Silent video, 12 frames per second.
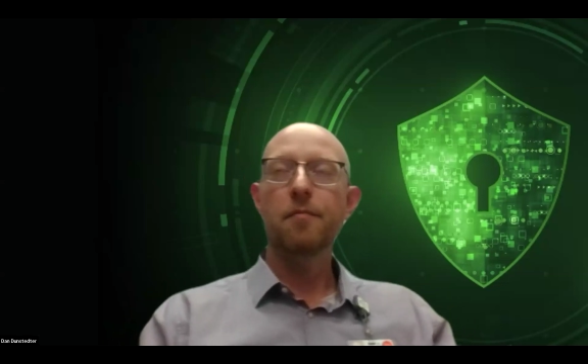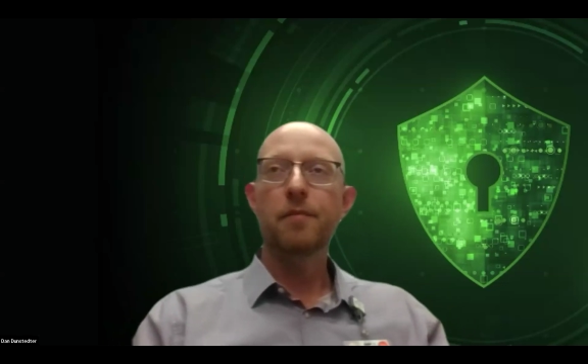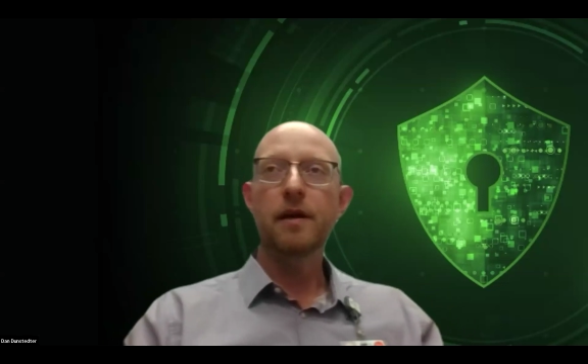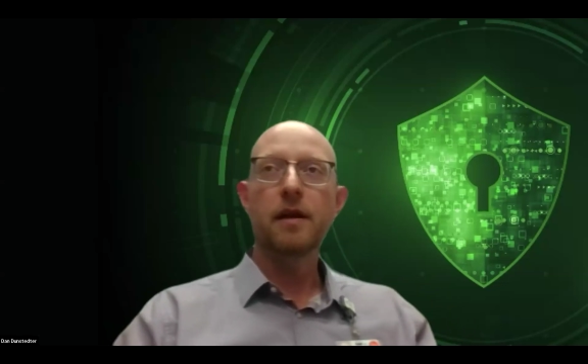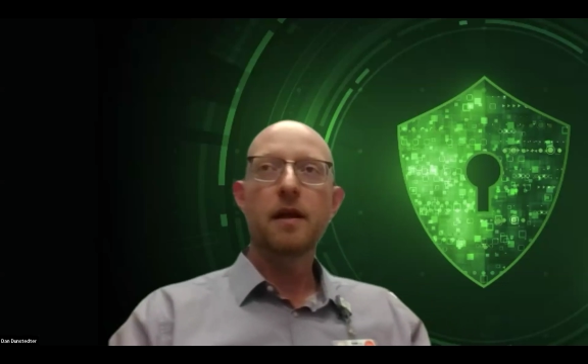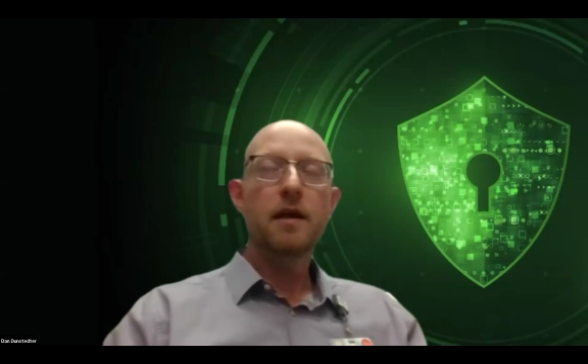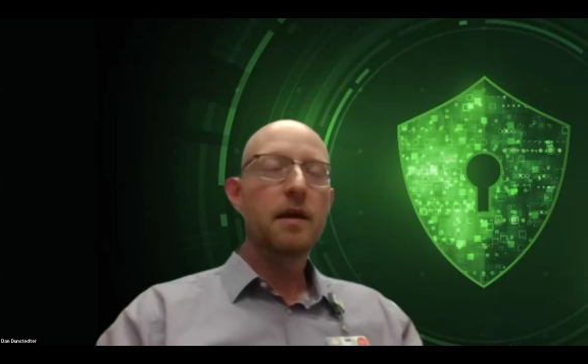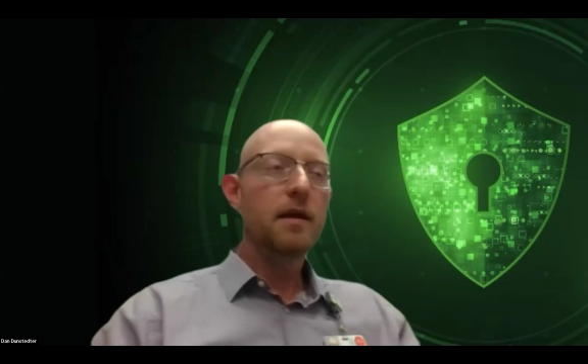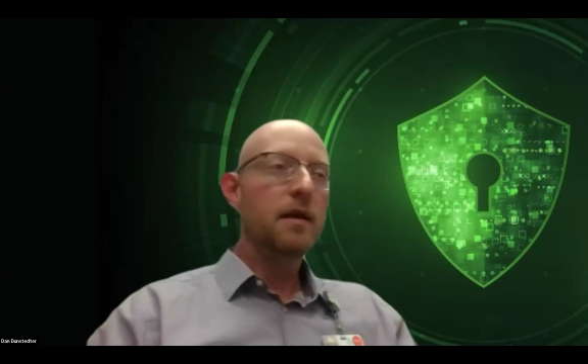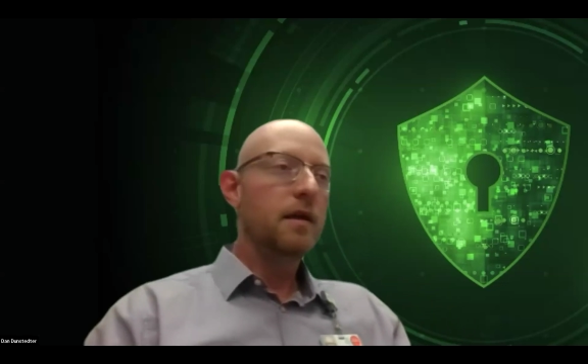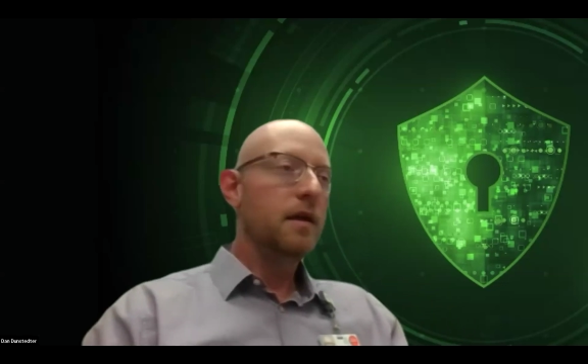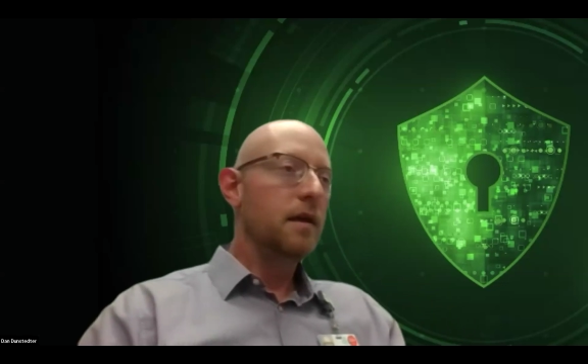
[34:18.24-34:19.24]
but
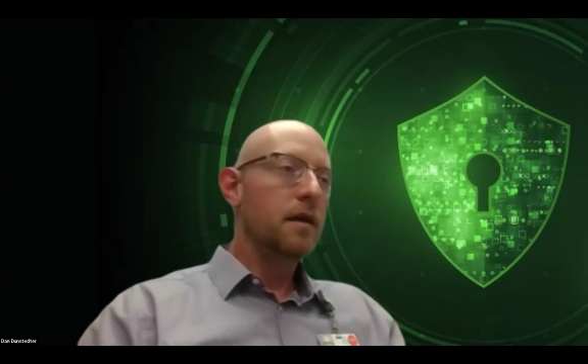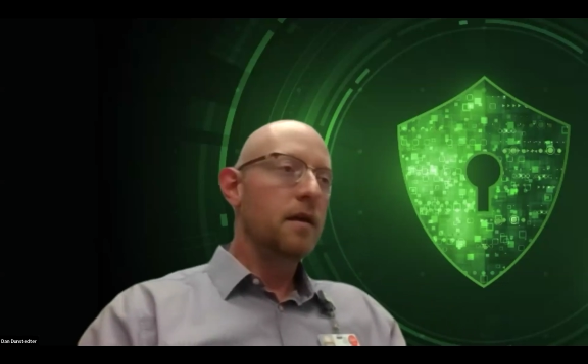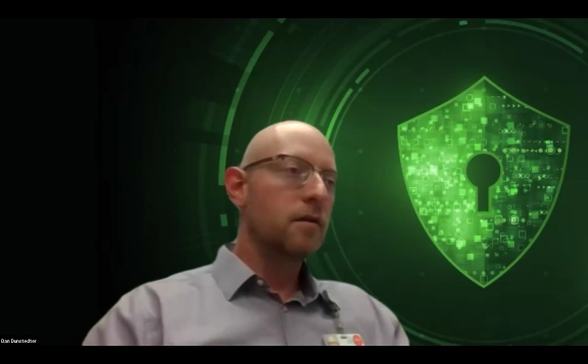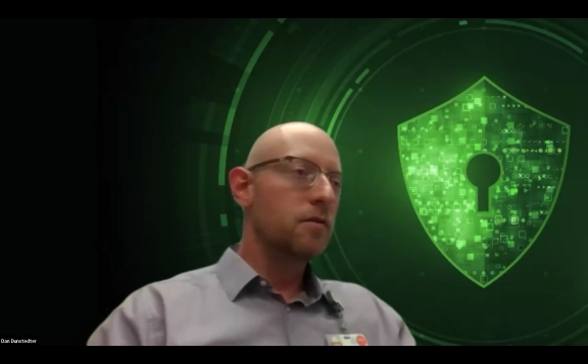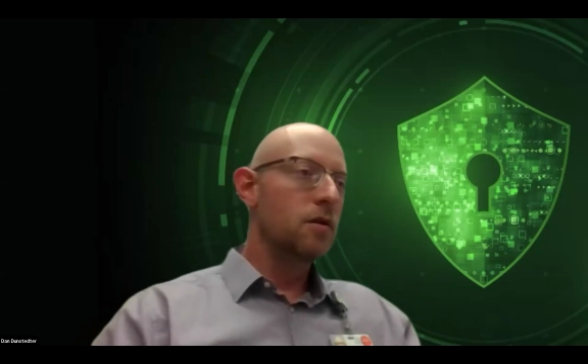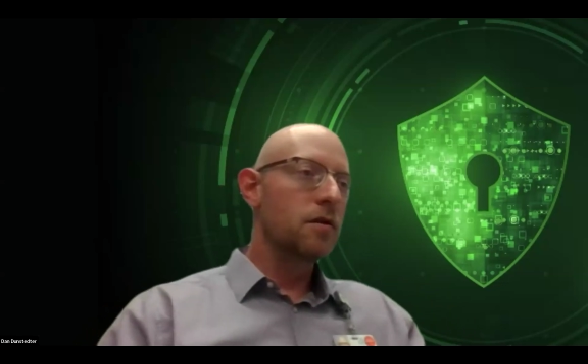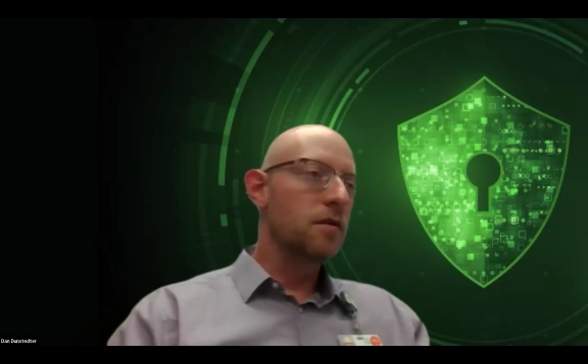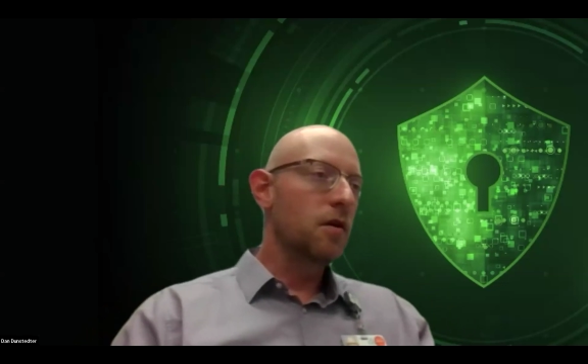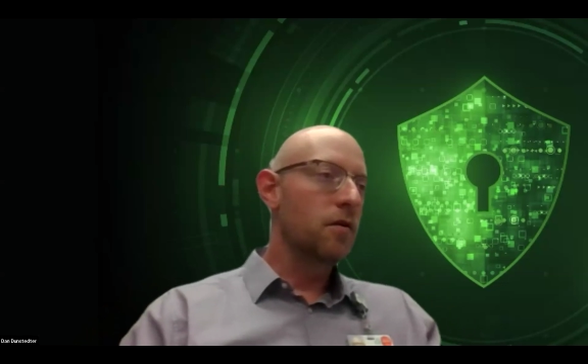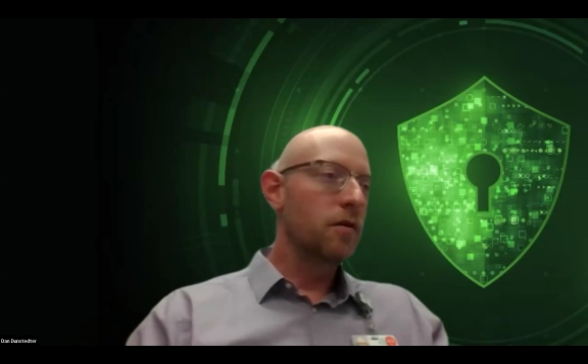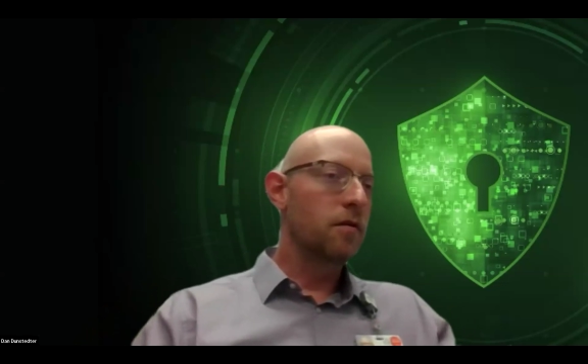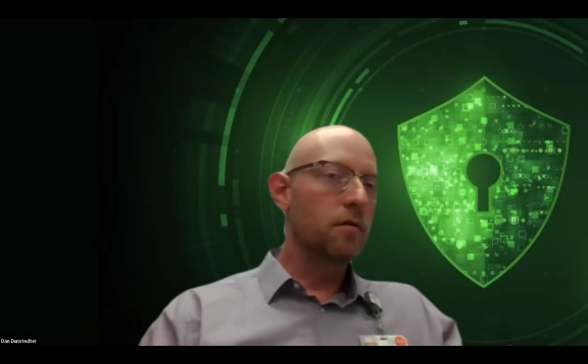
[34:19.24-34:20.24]
just
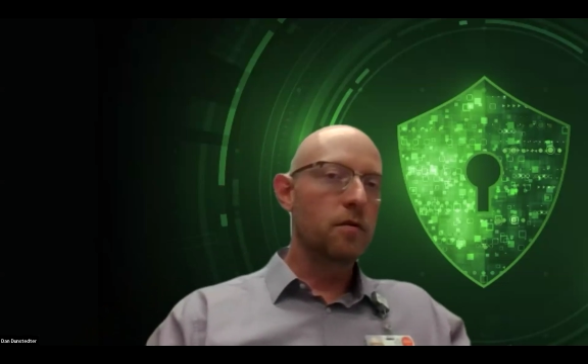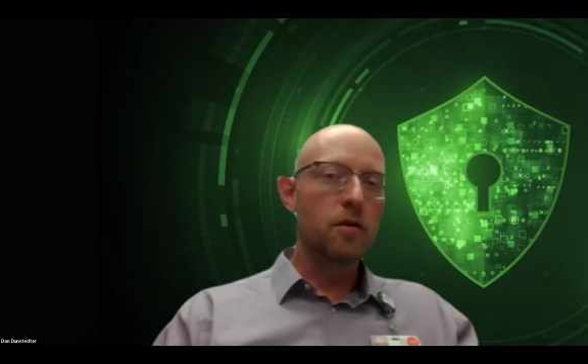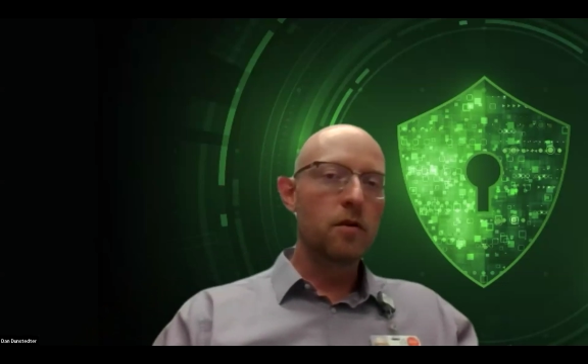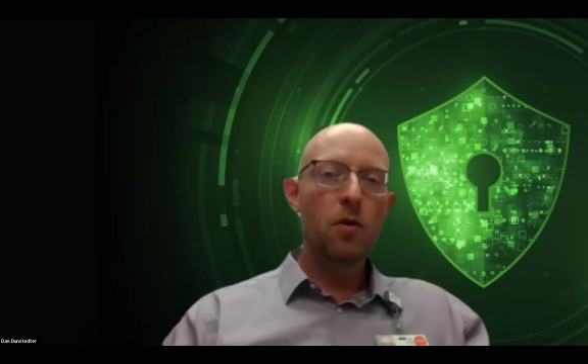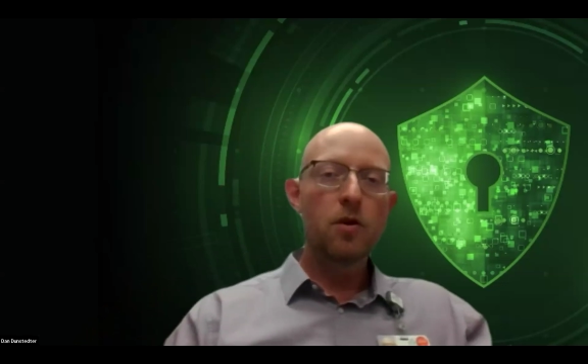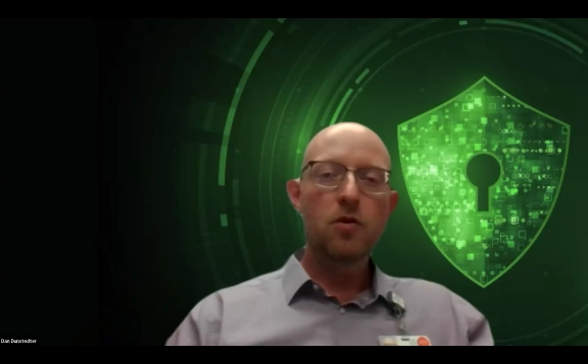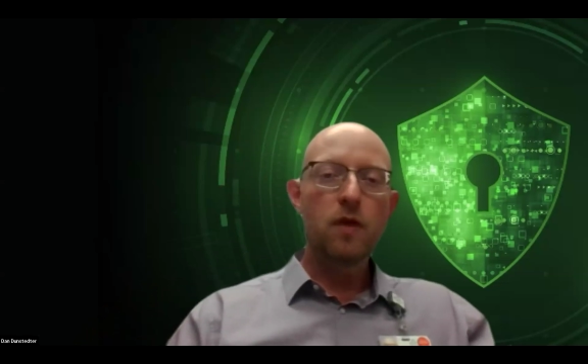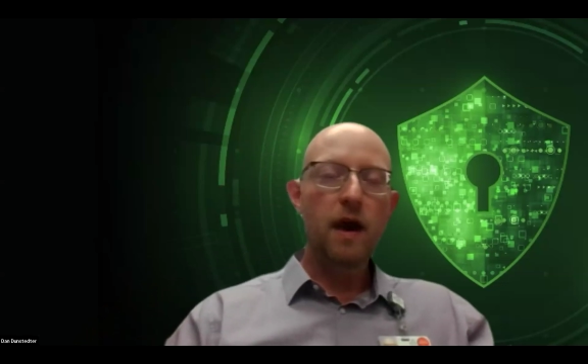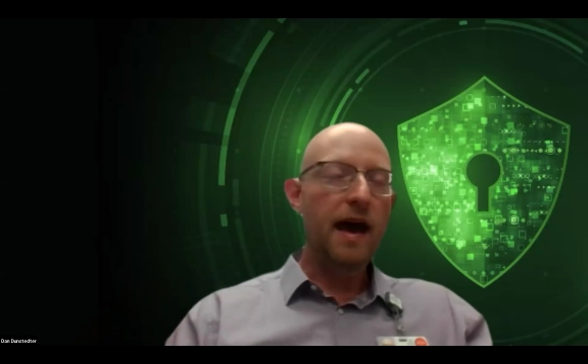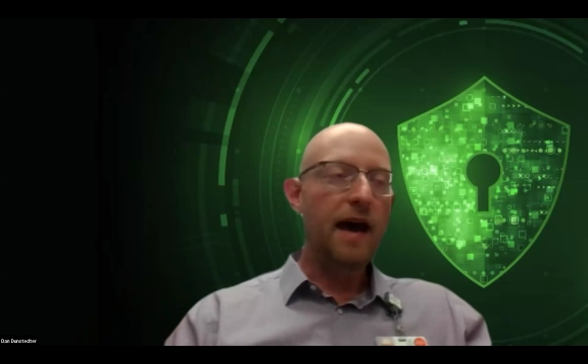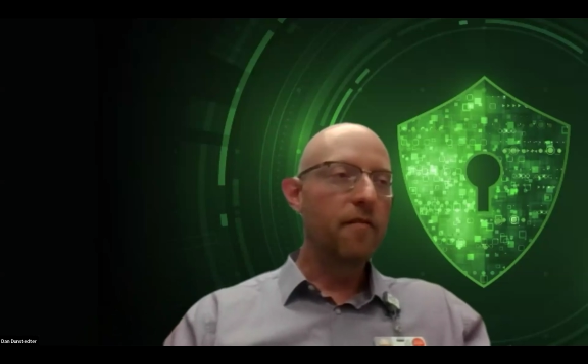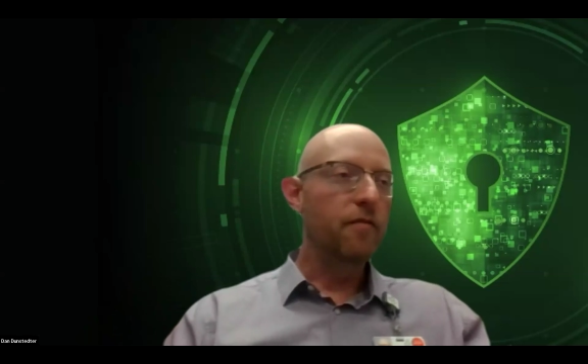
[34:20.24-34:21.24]
know what you
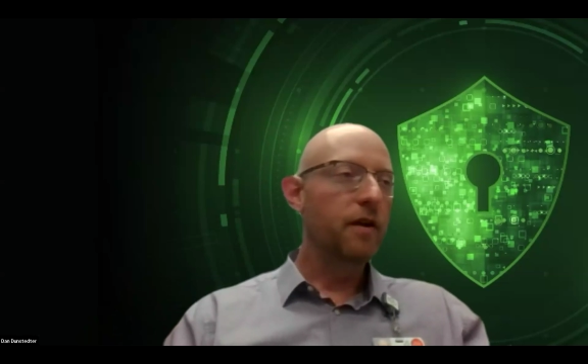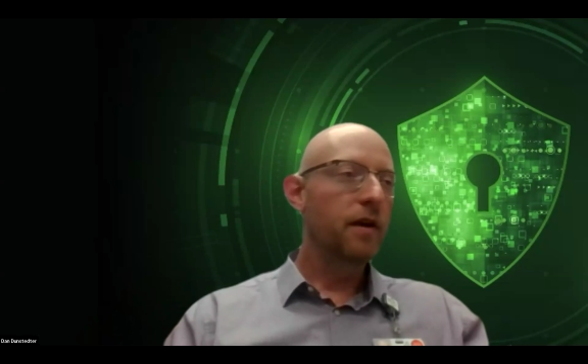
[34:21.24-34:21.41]
have,